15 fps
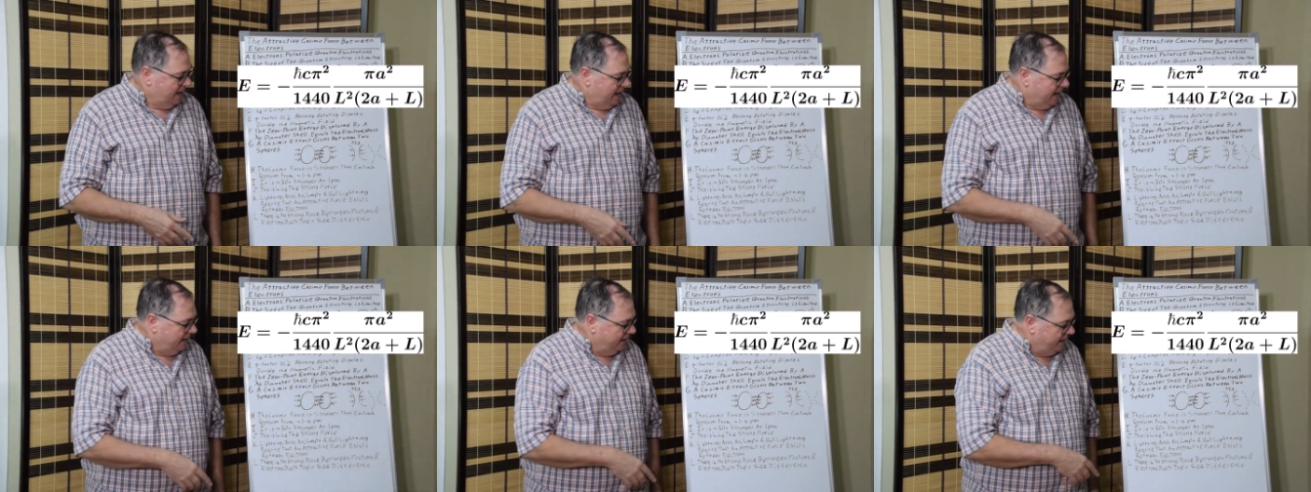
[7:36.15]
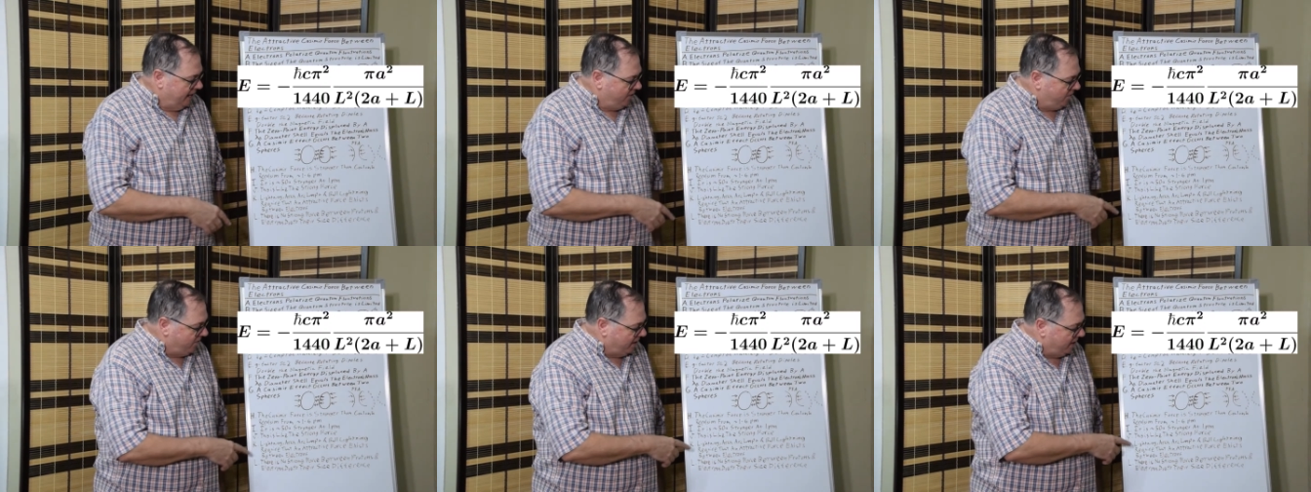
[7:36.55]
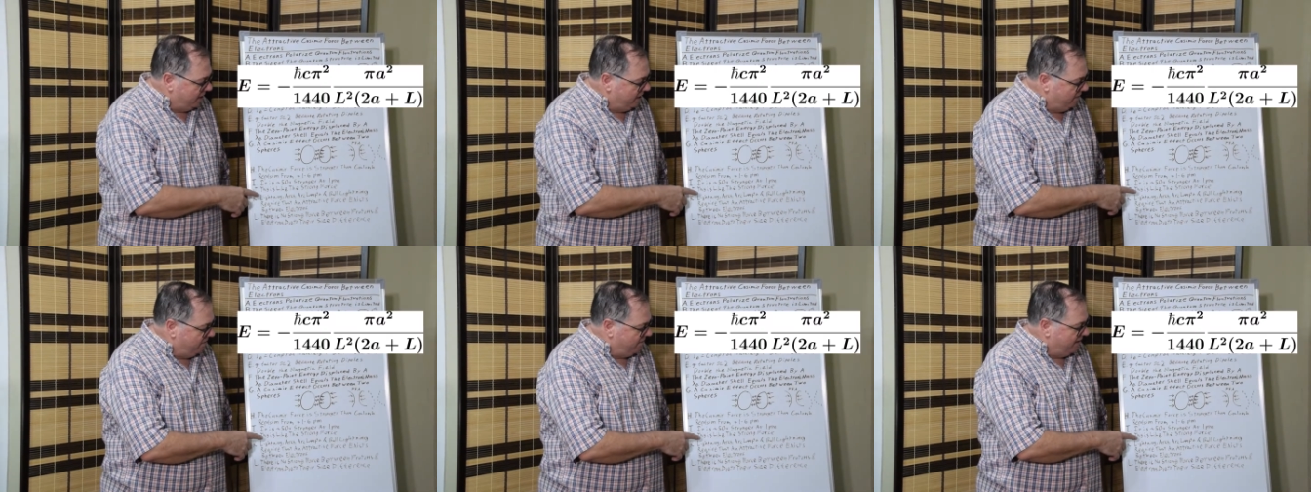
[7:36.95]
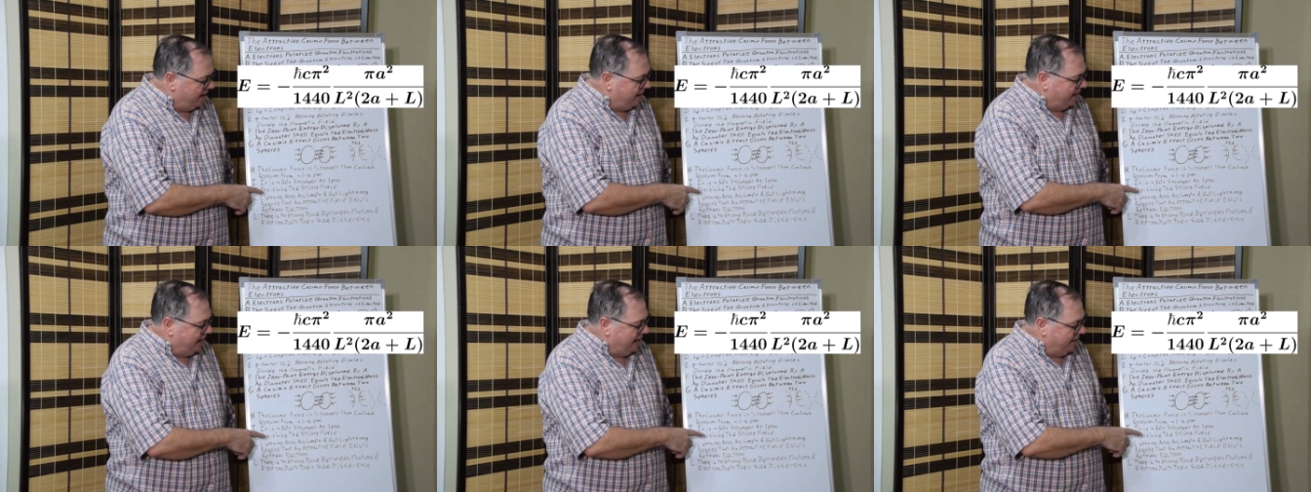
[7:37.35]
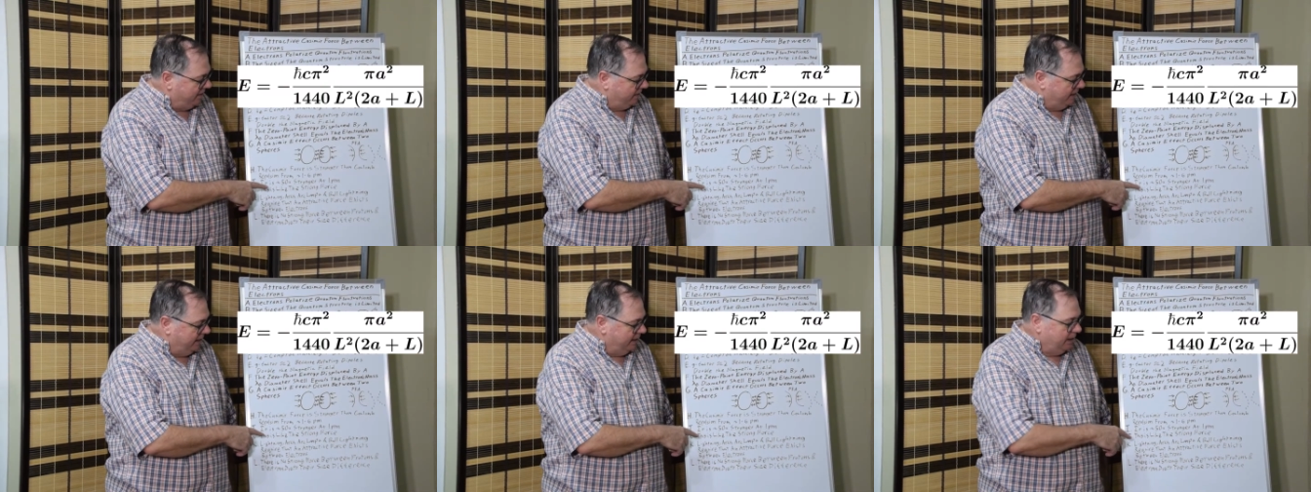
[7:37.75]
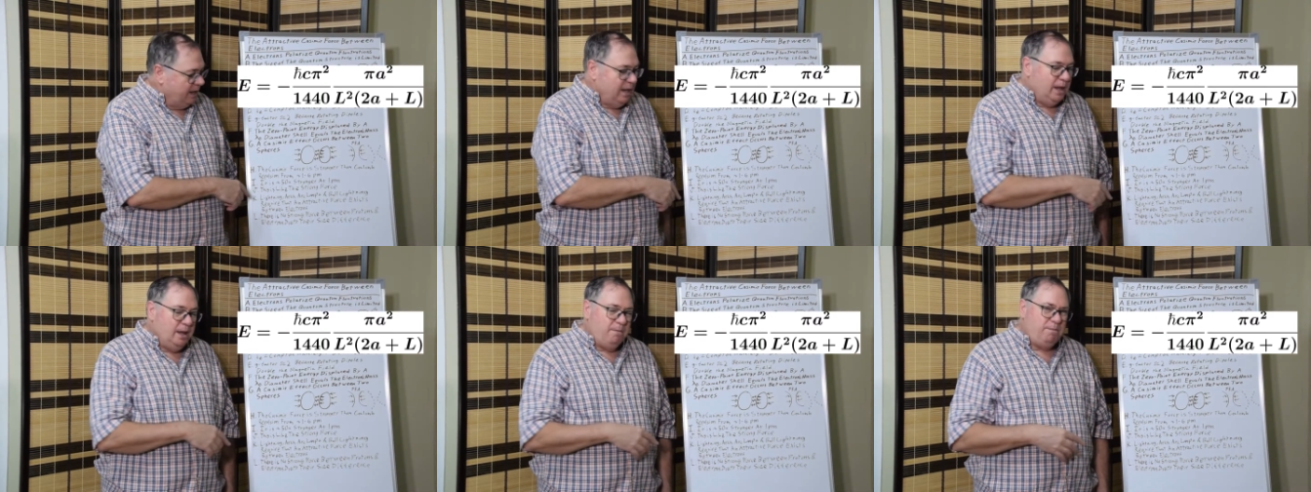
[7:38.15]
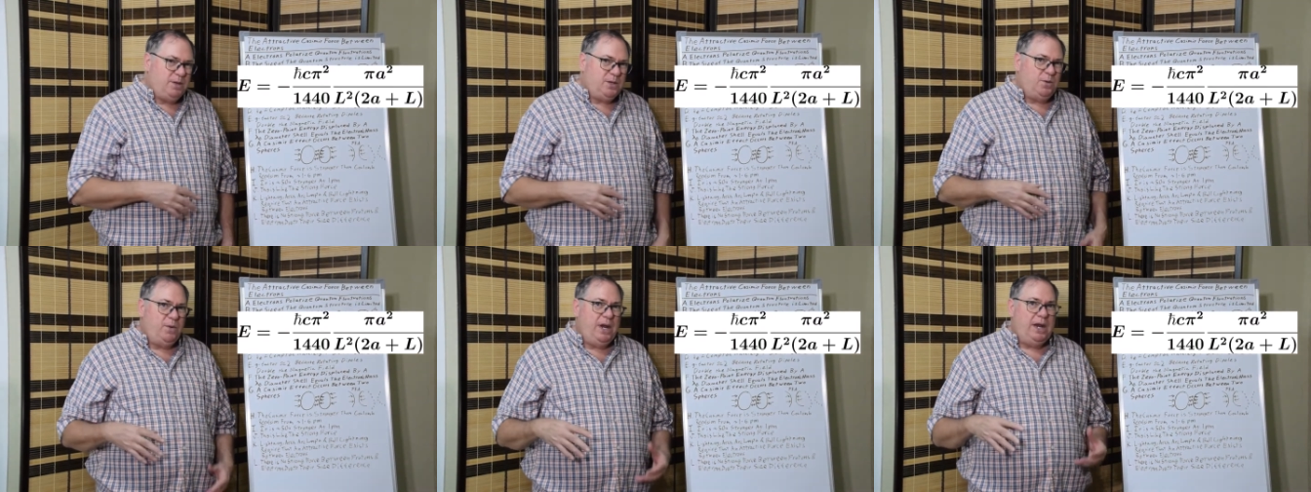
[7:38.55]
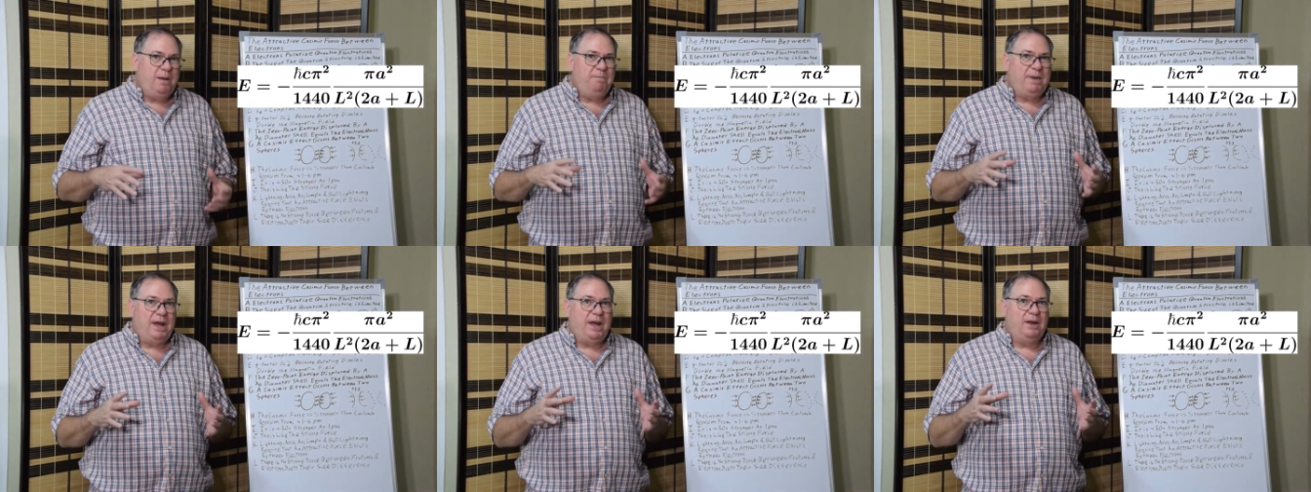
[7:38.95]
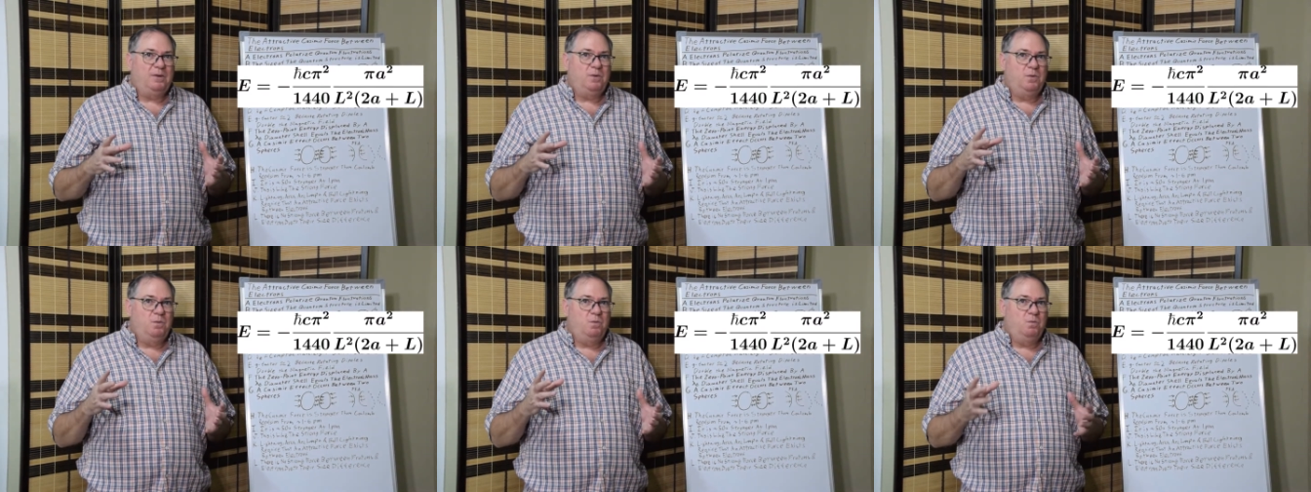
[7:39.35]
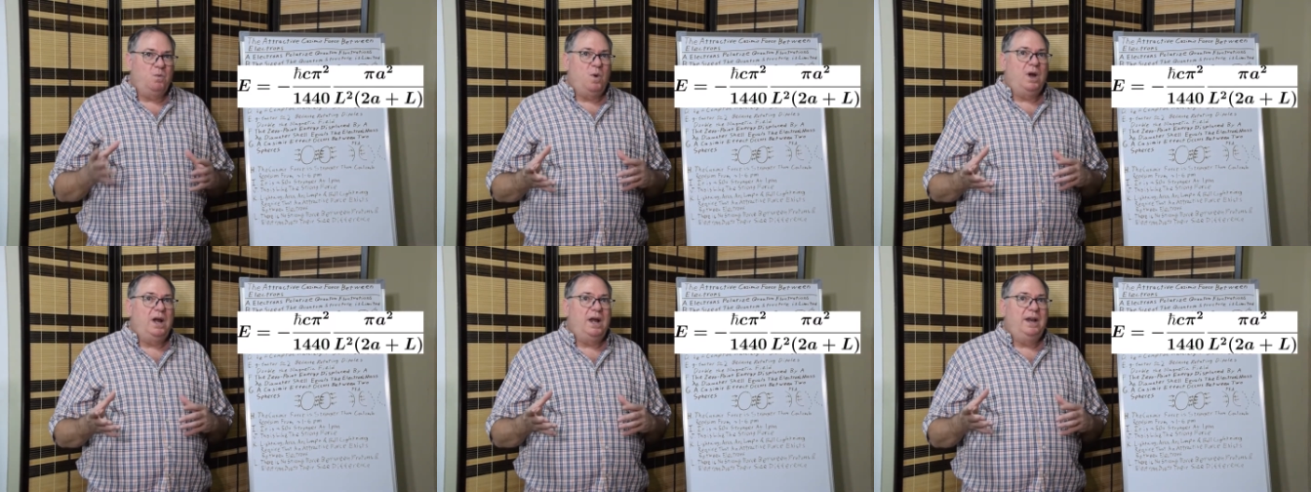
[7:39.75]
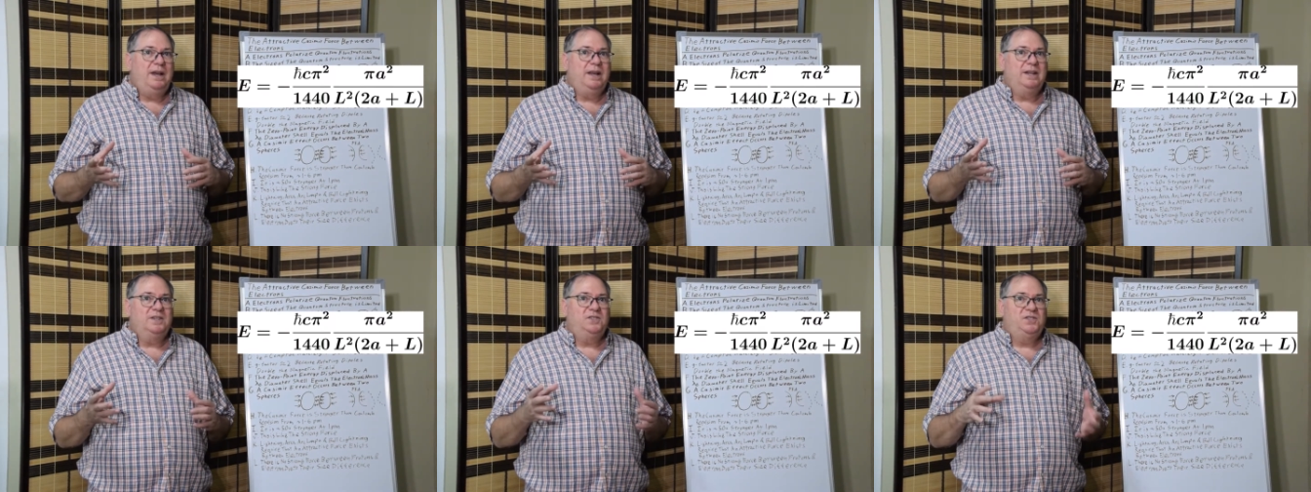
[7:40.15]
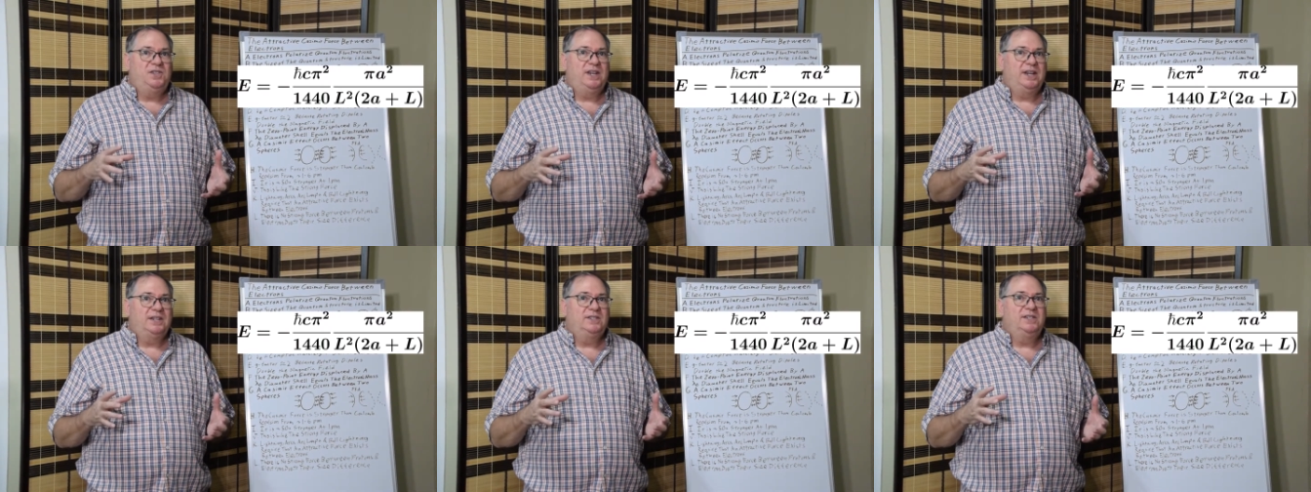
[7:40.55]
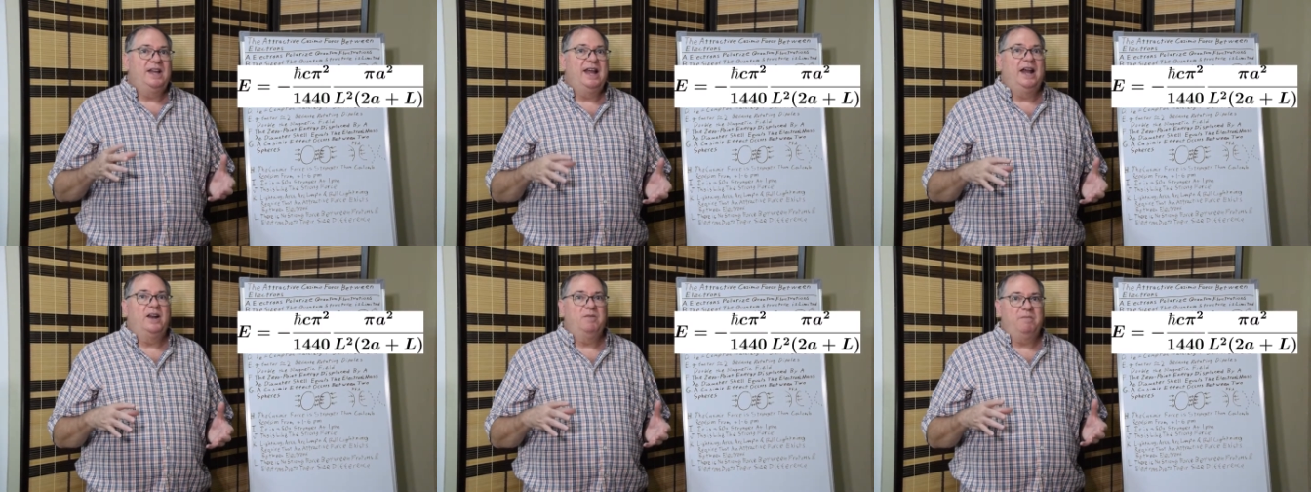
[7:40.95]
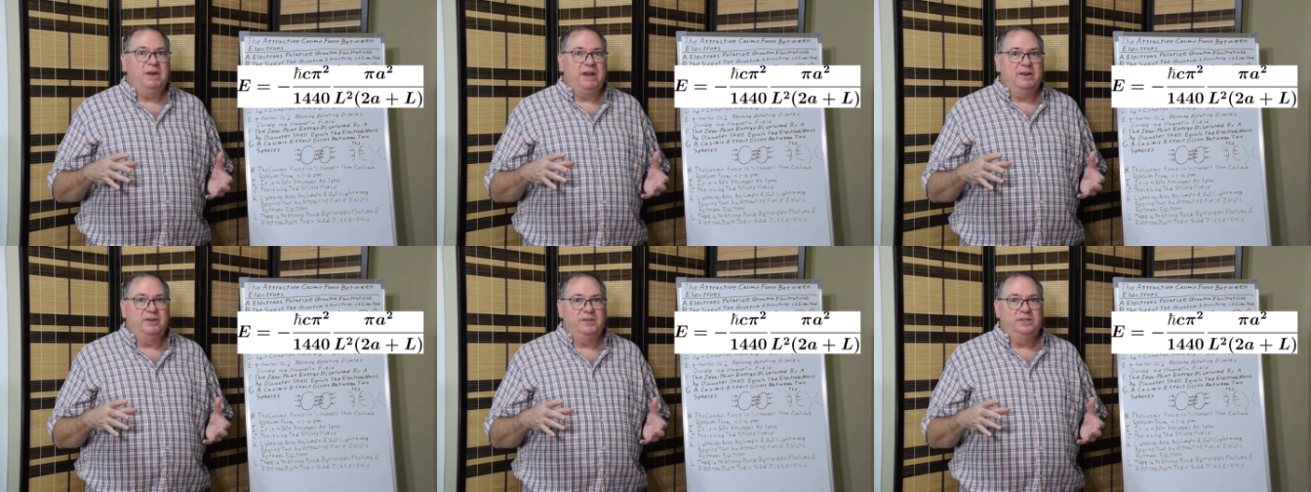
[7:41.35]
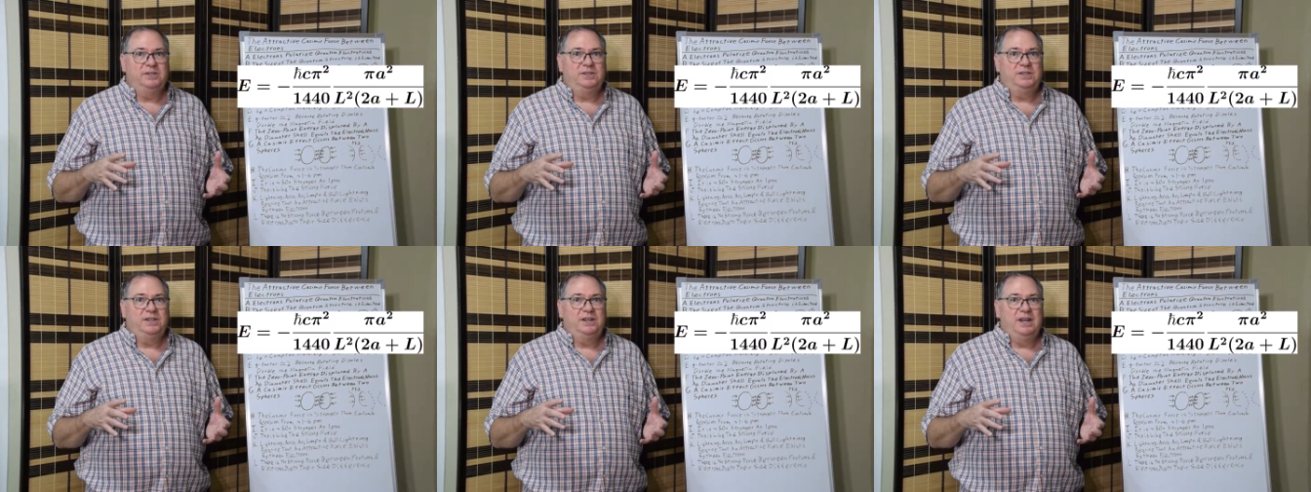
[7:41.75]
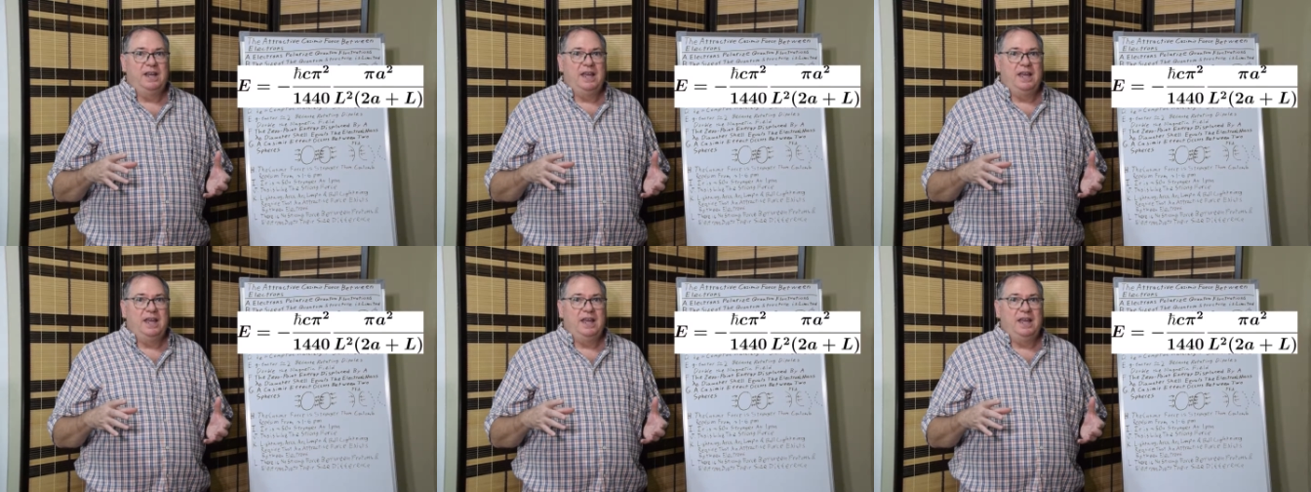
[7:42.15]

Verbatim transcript: an electron, you find out that between about 1 and 6 nanometers,